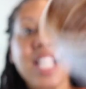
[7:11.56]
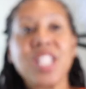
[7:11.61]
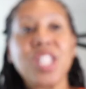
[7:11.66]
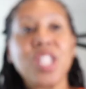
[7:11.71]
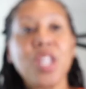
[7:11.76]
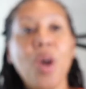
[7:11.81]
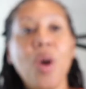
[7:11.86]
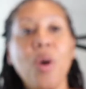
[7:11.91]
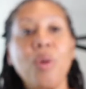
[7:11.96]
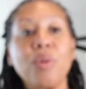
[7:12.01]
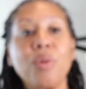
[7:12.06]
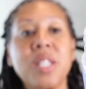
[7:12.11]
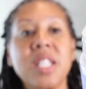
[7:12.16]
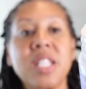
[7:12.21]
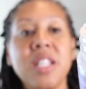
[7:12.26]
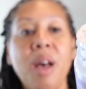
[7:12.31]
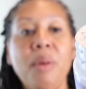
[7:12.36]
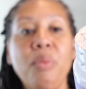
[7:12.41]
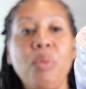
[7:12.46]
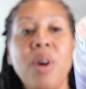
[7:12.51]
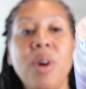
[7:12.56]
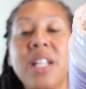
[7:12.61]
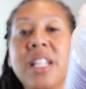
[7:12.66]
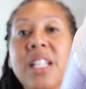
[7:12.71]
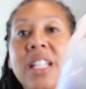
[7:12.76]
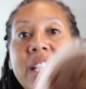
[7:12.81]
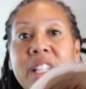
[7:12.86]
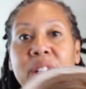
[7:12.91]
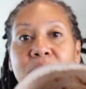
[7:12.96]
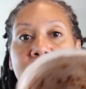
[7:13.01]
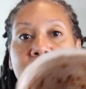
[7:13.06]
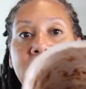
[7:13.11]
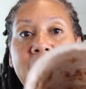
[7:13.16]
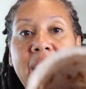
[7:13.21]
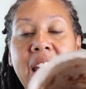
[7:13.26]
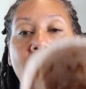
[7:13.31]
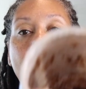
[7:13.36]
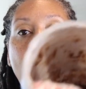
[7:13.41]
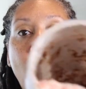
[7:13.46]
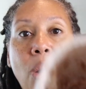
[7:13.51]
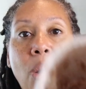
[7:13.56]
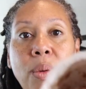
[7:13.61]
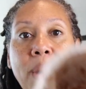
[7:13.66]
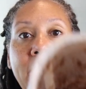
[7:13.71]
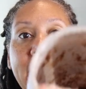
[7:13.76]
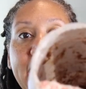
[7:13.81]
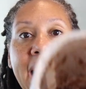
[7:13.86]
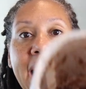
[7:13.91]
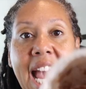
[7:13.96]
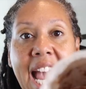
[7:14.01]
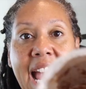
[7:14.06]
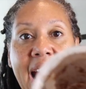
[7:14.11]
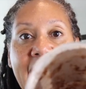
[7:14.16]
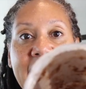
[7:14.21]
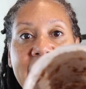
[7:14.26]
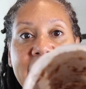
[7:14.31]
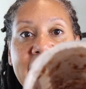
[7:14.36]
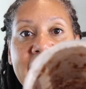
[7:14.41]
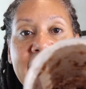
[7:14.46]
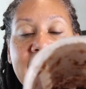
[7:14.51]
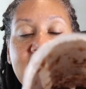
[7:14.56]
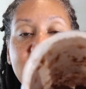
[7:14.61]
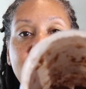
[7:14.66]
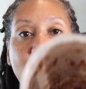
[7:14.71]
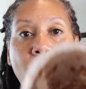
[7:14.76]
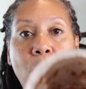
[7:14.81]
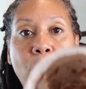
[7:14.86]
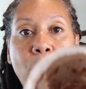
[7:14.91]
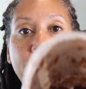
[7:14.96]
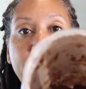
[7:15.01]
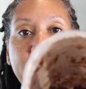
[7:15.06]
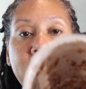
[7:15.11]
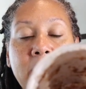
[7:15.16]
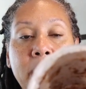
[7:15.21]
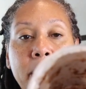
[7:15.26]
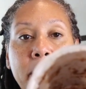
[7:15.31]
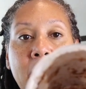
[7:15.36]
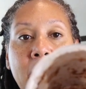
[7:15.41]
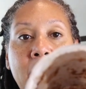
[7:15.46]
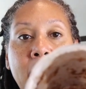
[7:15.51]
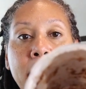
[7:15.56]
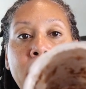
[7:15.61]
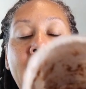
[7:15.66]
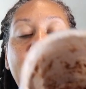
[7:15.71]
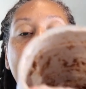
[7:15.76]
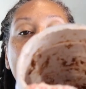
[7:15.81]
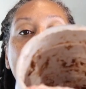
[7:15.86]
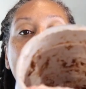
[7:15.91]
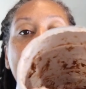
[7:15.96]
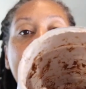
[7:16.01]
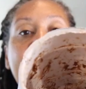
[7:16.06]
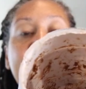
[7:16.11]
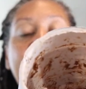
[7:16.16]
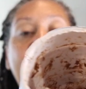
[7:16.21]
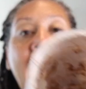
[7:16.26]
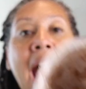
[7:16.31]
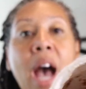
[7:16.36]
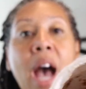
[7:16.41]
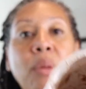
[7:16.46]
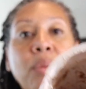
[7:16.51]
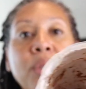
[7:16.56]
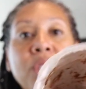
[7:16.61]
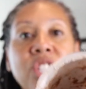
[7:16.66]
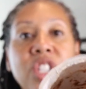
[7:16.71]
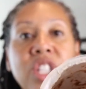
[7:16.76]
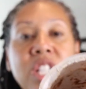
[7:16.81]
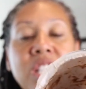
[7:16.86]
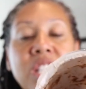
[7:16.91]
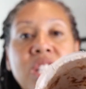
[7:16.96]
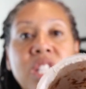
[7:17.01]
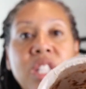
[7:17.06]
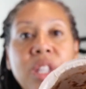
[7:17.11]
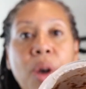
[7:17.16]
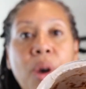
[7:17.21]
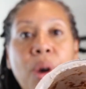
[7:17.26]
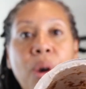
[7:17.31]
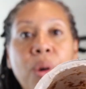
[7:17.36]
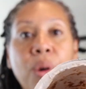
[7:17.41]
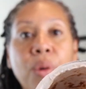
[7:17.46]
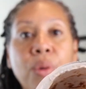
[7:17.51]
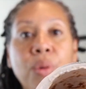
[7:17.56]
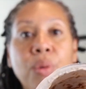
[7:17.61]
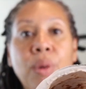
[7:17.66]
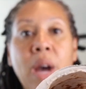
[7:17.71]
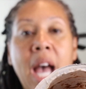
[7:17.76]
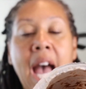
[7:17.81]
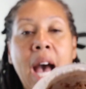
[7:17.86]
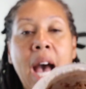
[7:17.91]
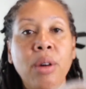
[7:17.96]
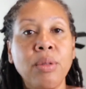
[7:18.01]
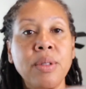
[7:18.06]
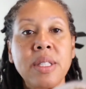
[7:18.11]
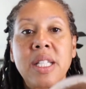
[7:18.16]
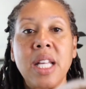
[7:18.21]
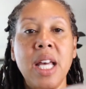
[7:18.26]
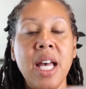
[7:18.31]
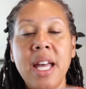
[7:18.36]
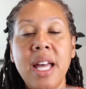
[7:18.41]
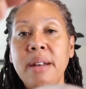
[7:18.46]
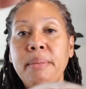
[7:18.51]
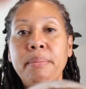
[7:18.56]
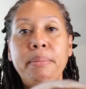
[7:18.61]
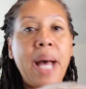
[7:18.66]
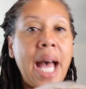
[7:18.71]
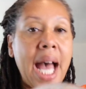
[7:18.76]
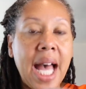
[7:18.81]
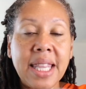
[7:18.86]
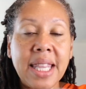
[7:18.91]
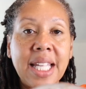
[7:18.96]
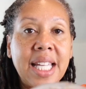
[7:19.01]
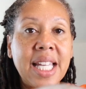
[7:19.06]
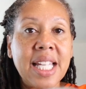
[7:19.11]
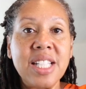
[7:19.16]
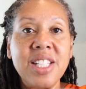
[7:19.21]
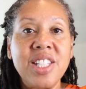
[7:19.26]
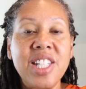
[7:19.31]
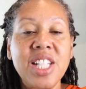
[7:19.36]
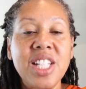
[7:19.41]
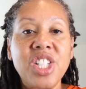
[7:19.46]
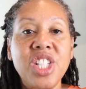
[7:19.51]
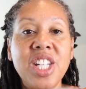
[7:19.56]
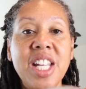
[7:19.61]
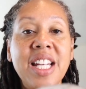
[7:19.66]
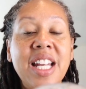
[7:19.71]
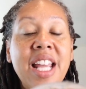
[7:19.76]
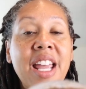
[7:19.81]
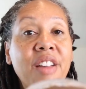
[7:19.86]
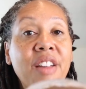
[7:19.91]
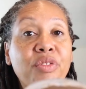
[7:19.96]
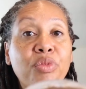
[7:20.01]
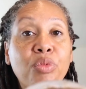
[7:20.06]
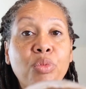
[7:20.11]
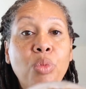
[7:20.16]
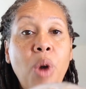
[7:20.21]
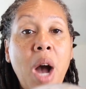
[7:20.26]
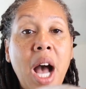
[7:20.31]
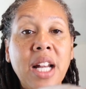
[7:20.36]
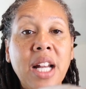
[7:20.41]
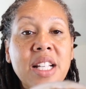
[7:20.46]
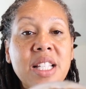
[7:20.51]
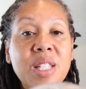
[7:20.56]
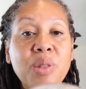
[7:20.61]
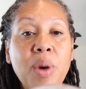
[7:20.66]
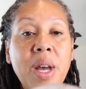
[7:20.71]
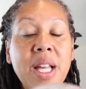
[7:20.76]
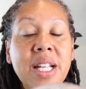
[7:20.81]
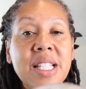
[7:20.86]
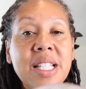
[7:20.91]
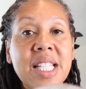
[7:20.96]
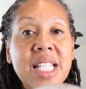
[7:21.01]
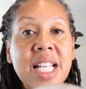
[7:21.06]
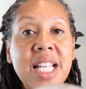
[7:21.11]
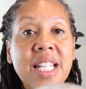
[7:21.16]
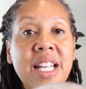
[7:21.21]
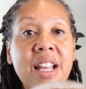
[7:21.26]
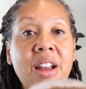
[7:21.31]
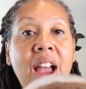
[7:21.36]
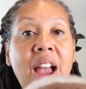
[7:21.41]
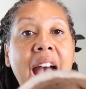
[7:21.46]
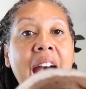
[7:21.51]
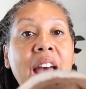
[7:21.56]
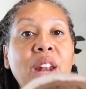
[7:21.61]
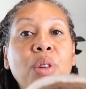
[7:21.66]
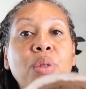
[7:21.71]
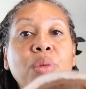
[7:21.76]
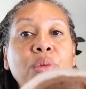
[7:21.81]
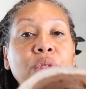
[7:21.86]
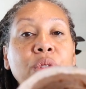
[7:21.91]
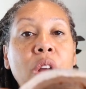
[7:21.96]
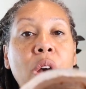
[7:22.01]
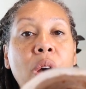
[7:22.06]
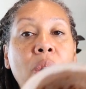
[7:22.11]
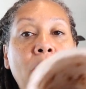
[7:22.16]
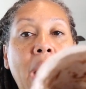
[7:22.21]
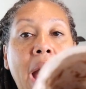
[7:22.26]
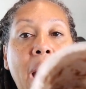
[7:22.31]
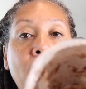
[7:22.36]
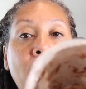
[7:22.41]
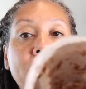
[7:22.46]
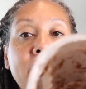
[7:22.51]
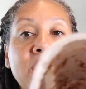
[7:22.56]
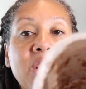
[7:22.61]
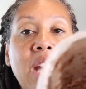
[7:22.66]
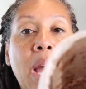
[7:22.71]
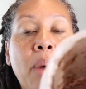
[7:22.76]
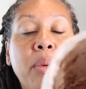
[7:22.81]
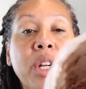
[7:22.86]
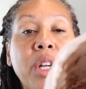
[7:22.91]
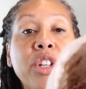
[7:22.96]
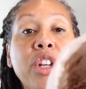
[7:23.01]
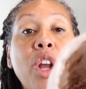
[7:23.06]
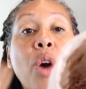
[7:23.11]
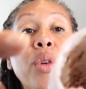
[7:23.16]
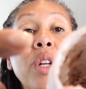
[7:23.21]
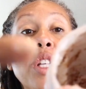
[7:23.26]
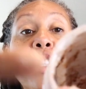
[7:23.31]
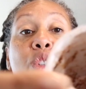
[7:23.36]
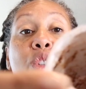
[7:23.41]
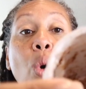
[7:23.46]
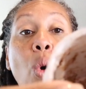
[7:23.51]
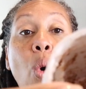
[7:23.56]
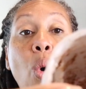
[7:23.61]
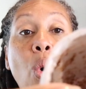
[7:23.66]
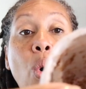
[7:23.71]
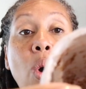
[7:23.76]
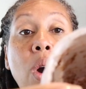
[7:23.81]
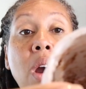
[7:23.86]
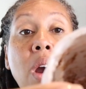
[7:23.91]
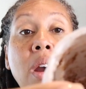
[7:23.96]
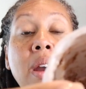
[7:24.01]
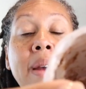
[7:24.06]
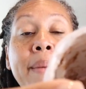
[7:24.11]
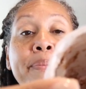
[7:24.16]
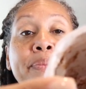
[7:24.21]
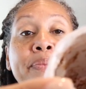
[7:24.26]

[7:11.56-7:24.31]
So someone literally already had these, opened them up, and I was just so outdone by the condition. If Wallace wasn't sitting there, I don't know how much I would have noticed, or